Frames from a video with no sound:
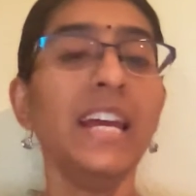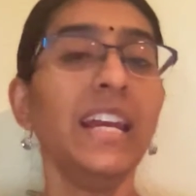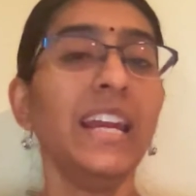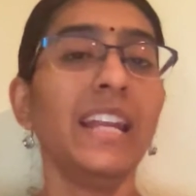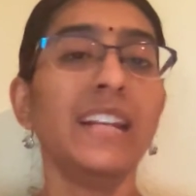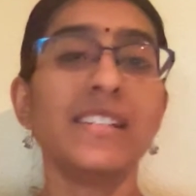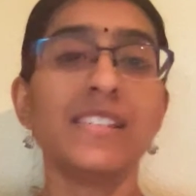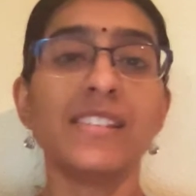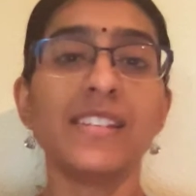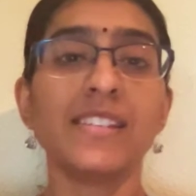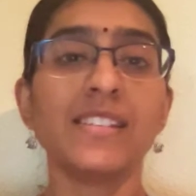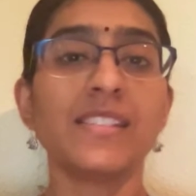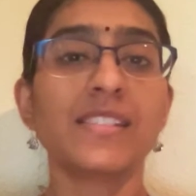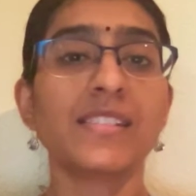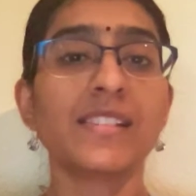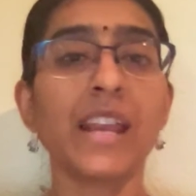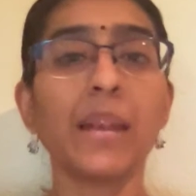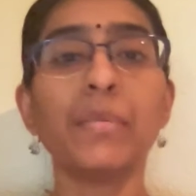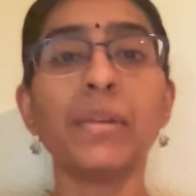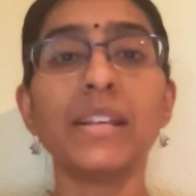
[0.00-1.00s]
It is just
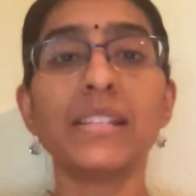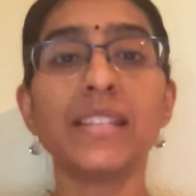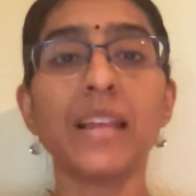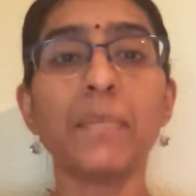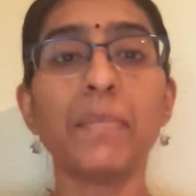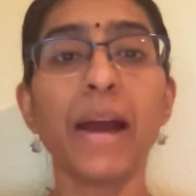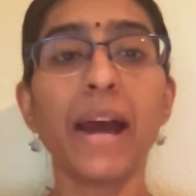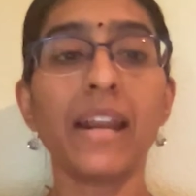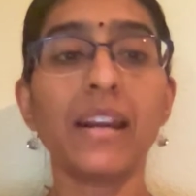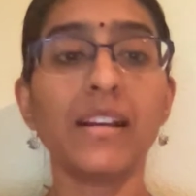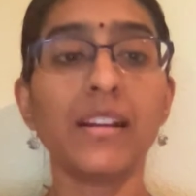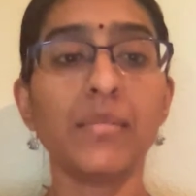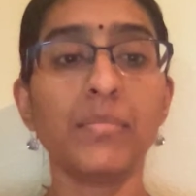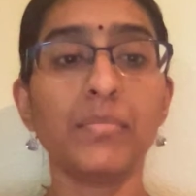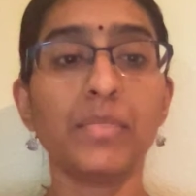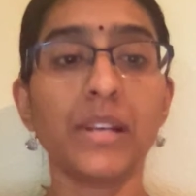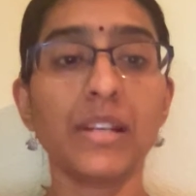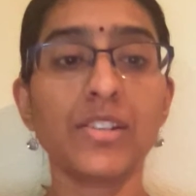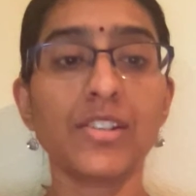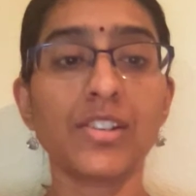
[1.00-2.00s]
described as a paradise
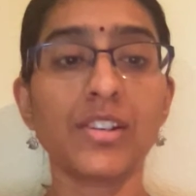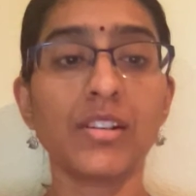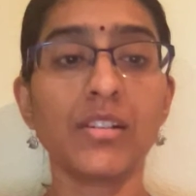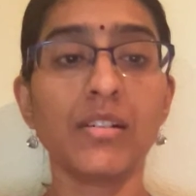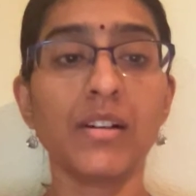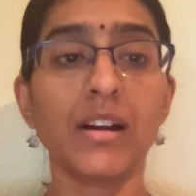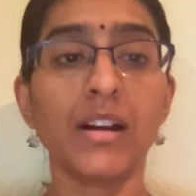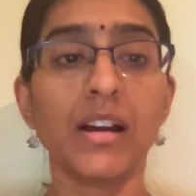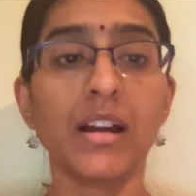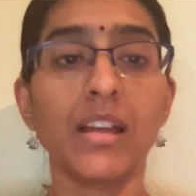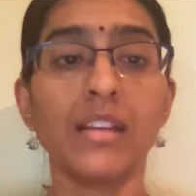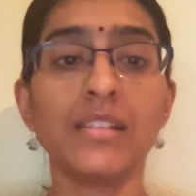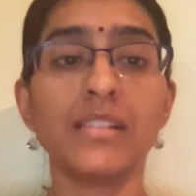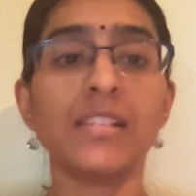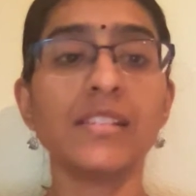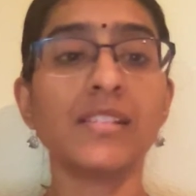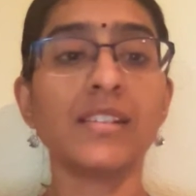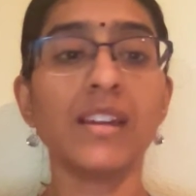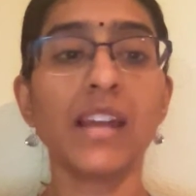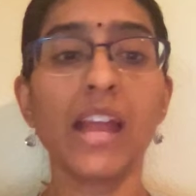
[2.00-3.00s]
pleasure. It's
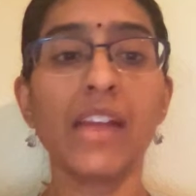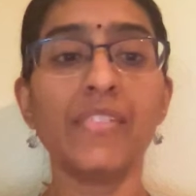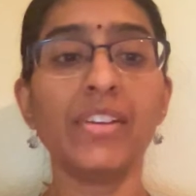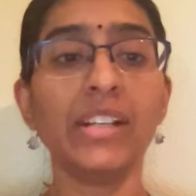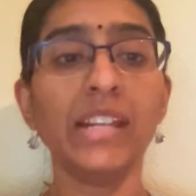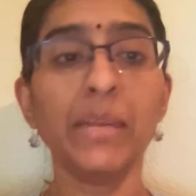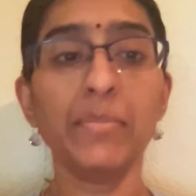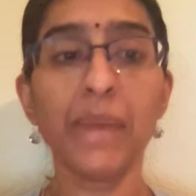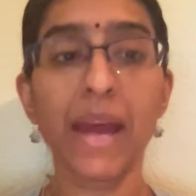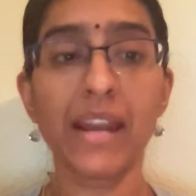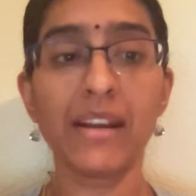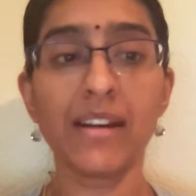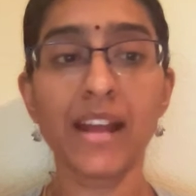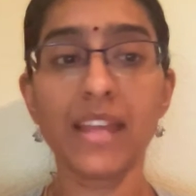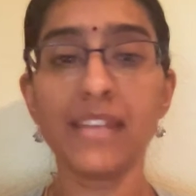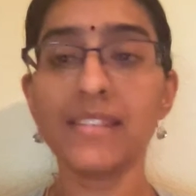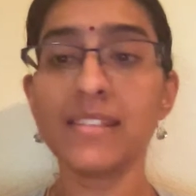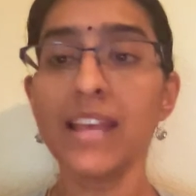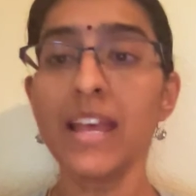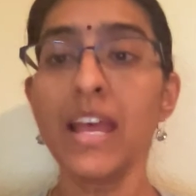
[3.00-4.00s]
just a heavenly
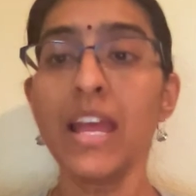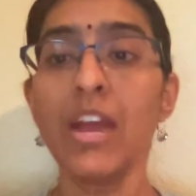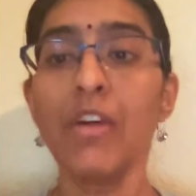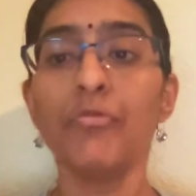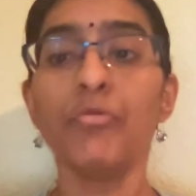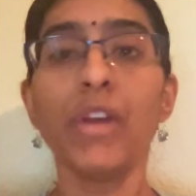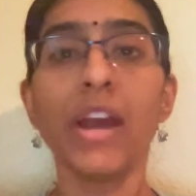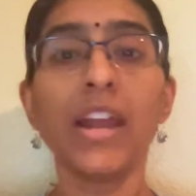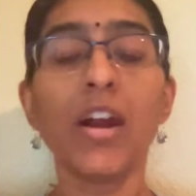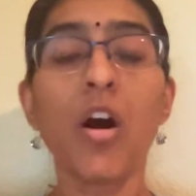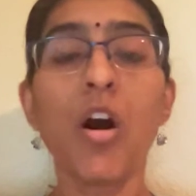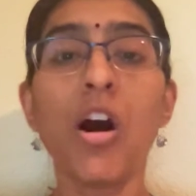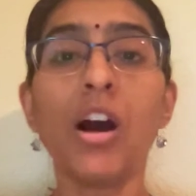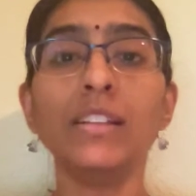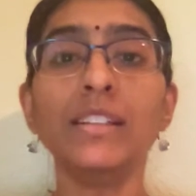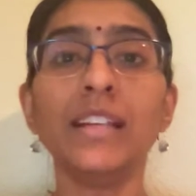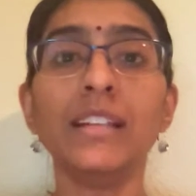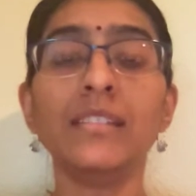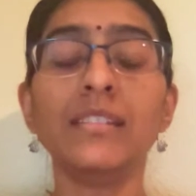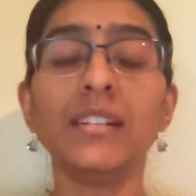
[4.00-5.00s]
paradise where
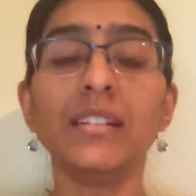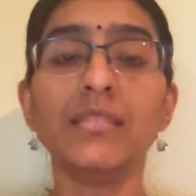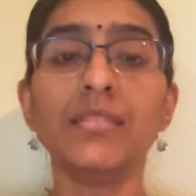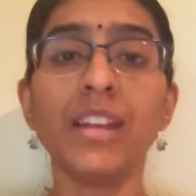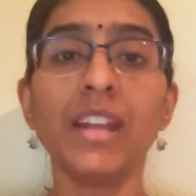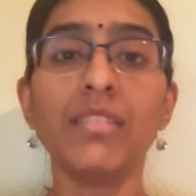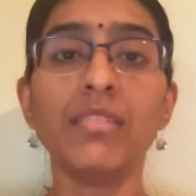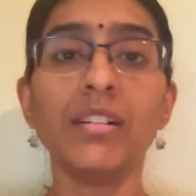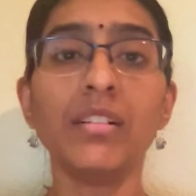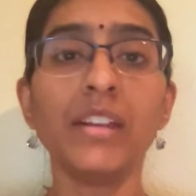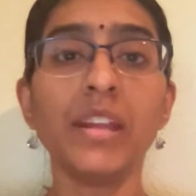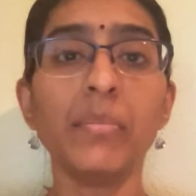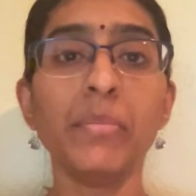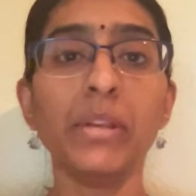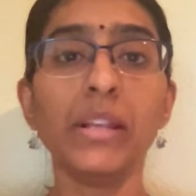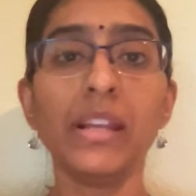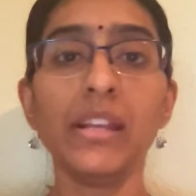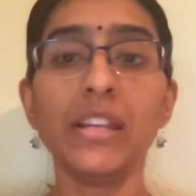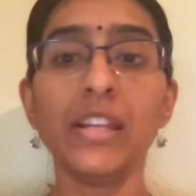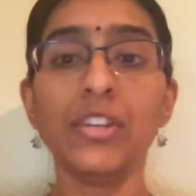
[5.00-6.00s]
all the 330
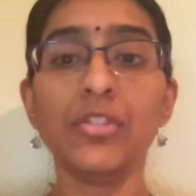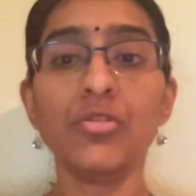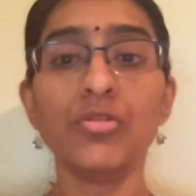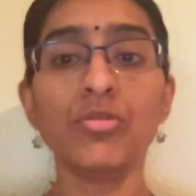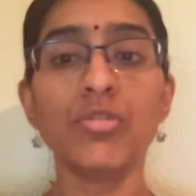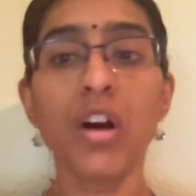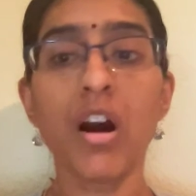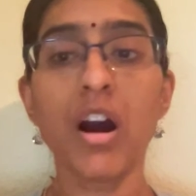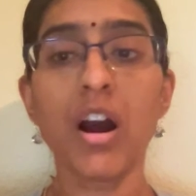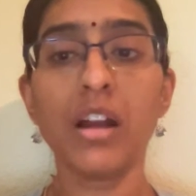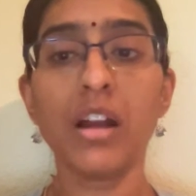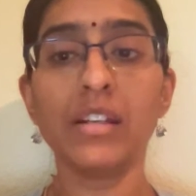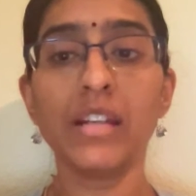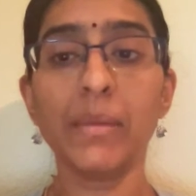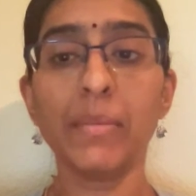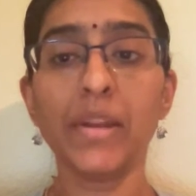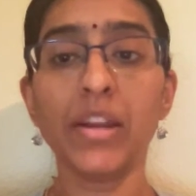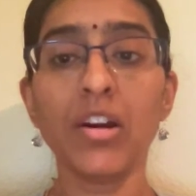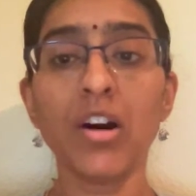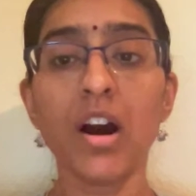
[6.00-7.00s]
million Hindu
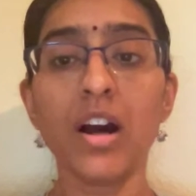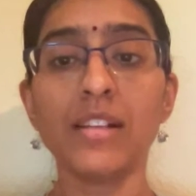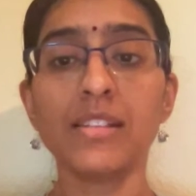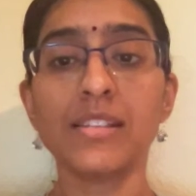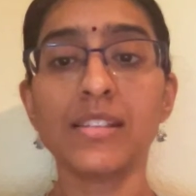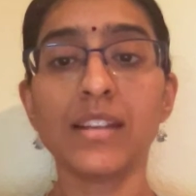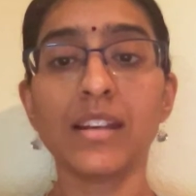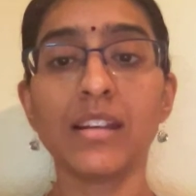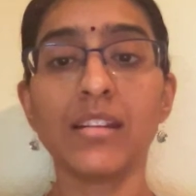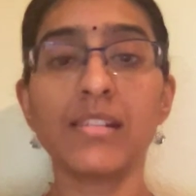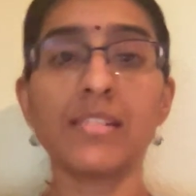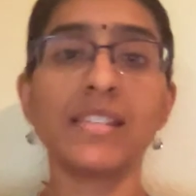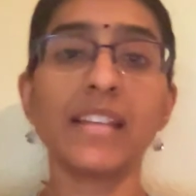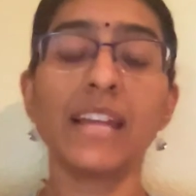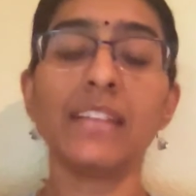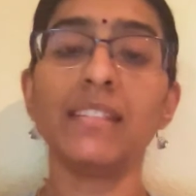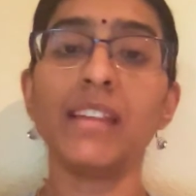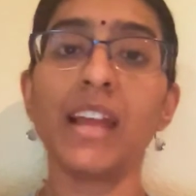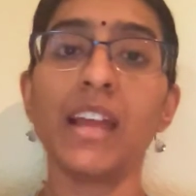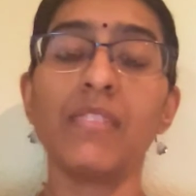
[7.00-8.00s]
demigods
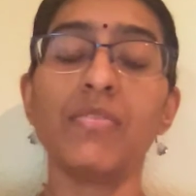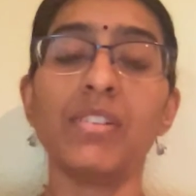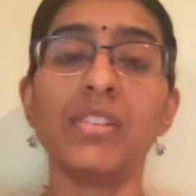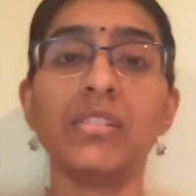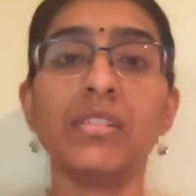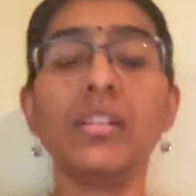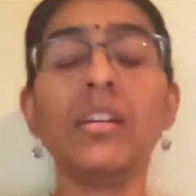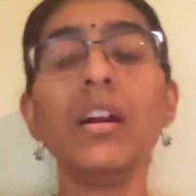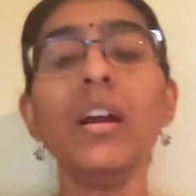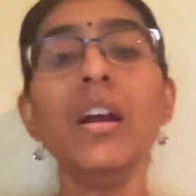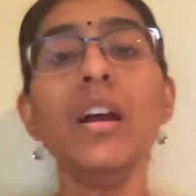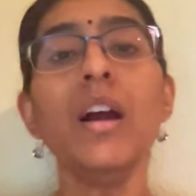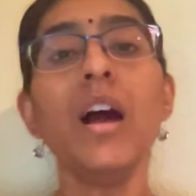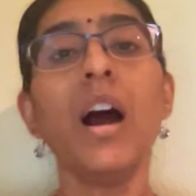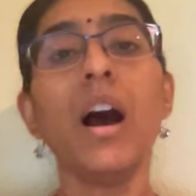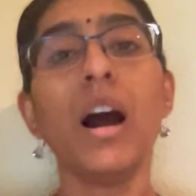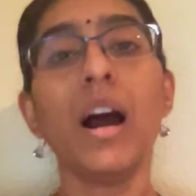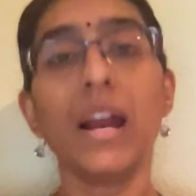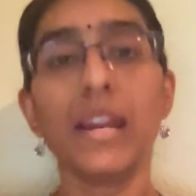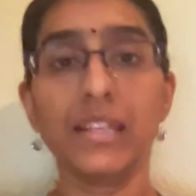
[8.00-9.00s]
reside there with
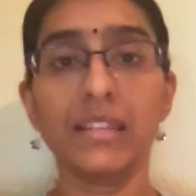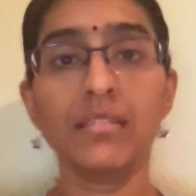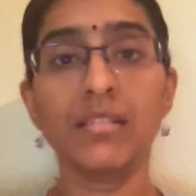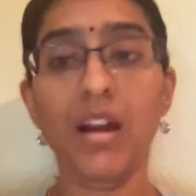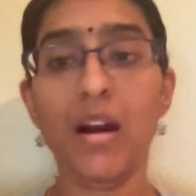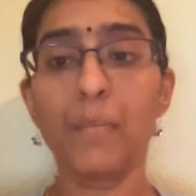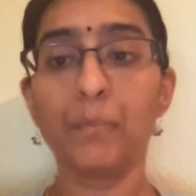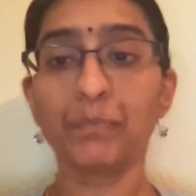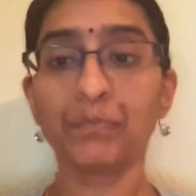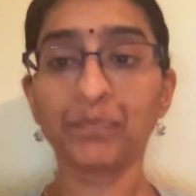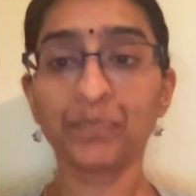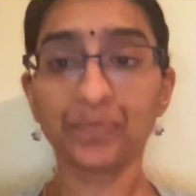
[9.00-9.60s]
Indra.